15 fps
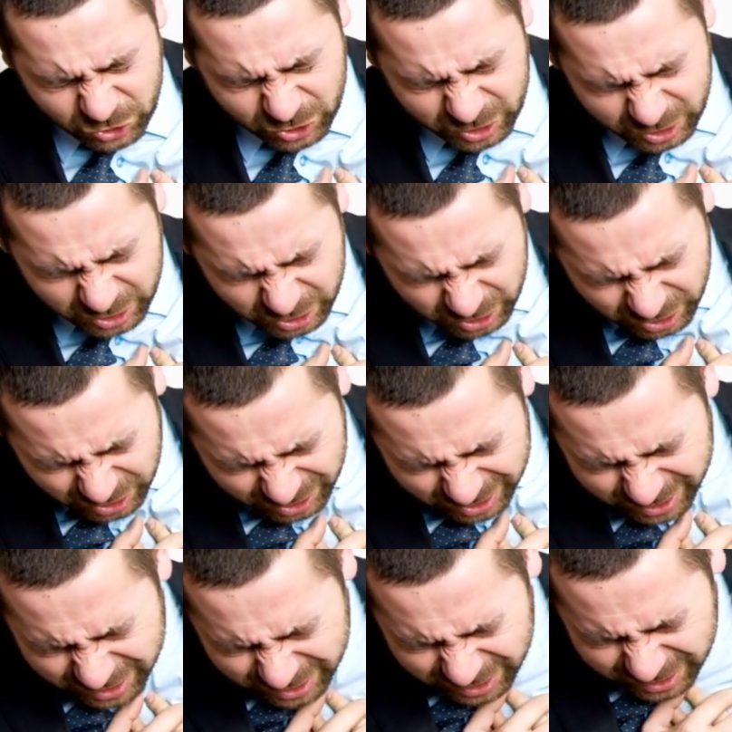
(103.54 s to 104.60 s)
disease
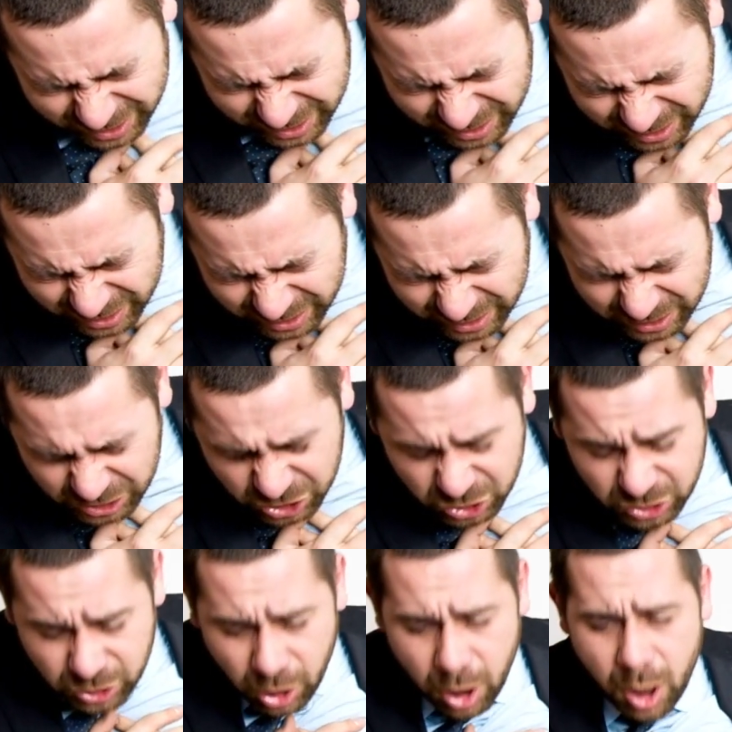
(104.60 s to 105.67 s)
in this country.
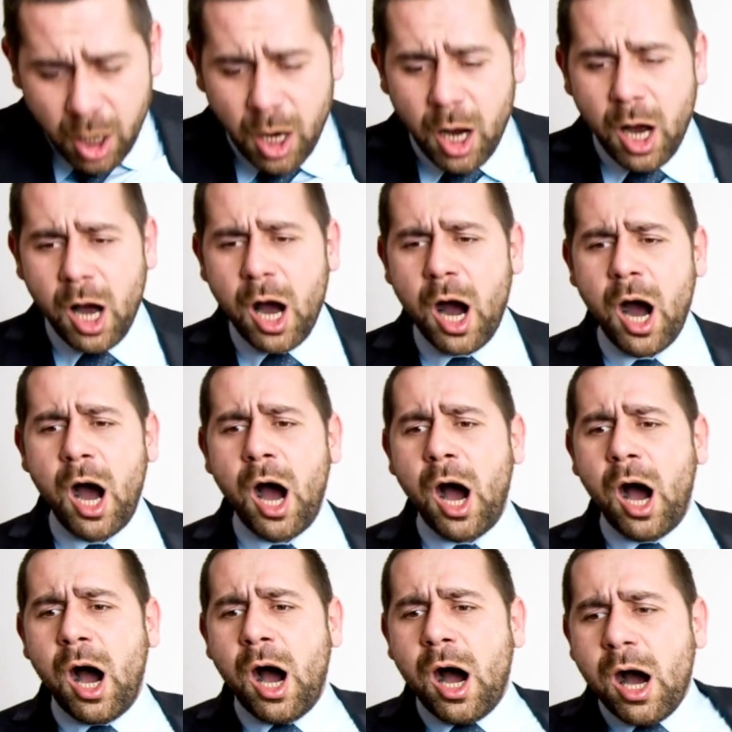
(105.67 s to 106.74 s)
1 in
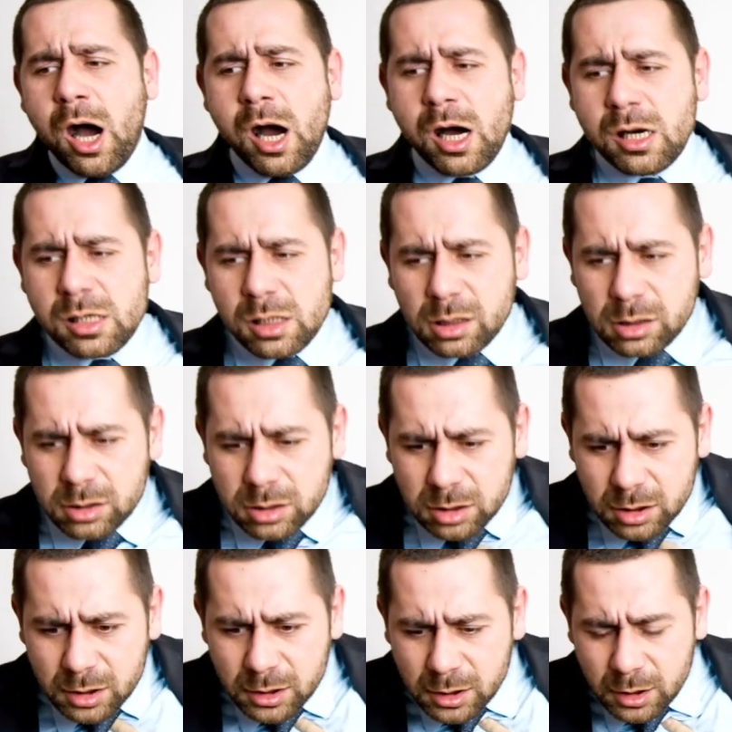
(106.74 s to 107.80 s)
every 4
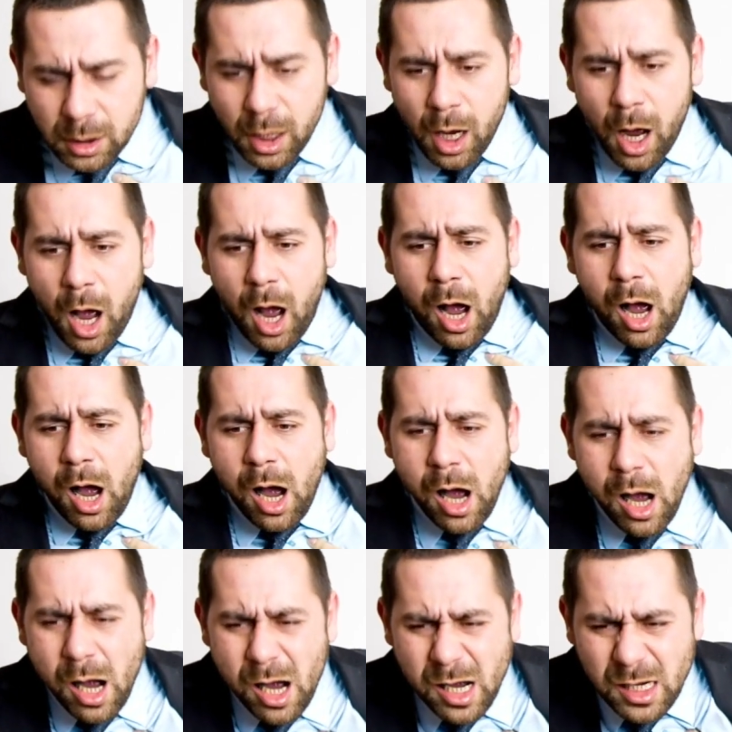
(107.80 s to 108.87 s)
deaths
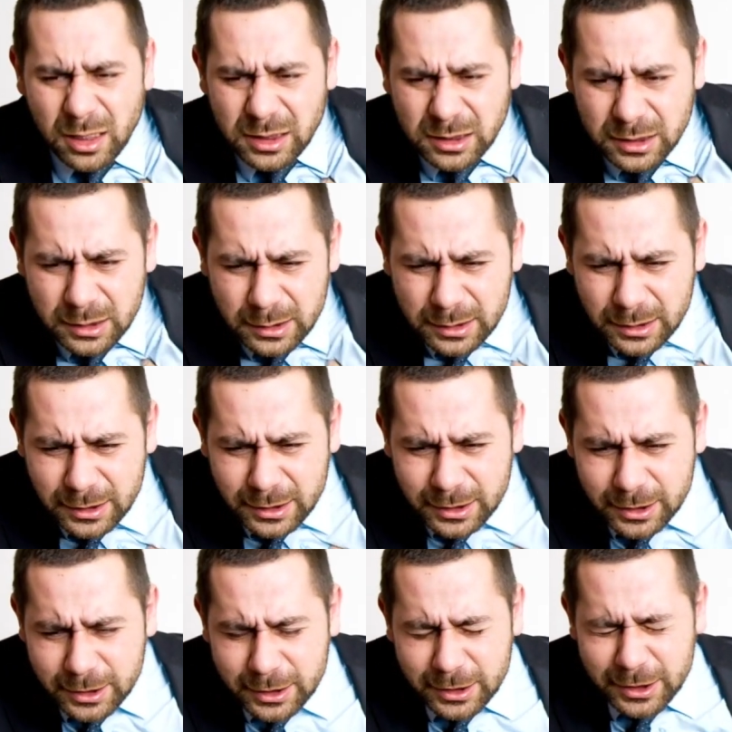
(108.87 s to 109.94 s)
come from
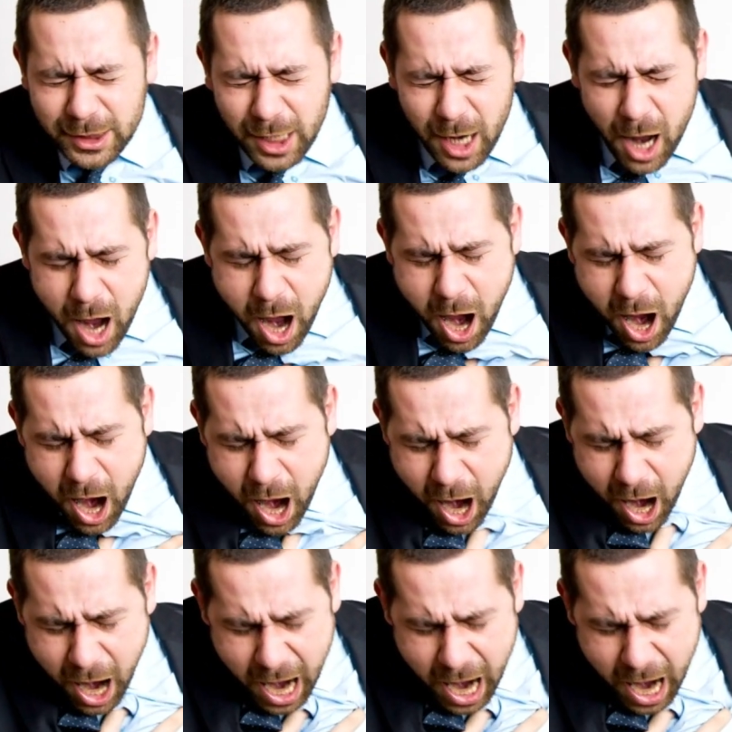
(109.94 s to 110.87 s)
cardiovascular disease.